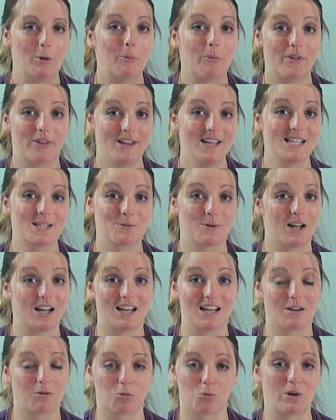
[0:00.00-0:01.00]
But this
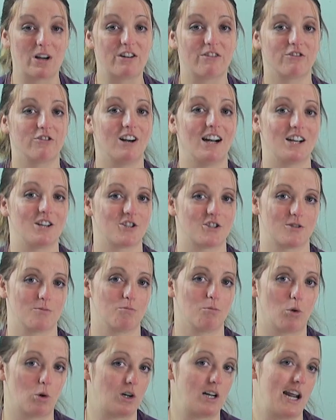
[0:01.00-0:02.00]
one
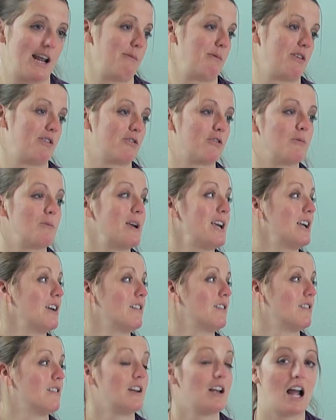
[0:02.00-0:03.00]
refreshed board gaming for me.
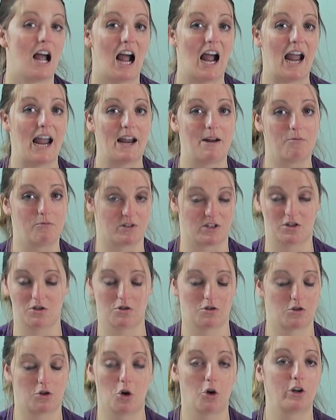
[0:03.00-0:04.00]
I
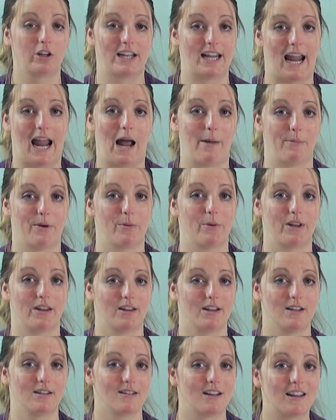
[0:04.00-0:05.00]
was thoroughly happy
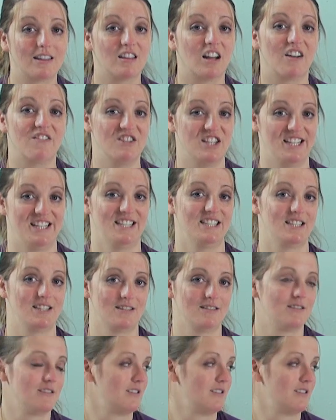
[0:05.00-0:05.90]
with it. Loved it.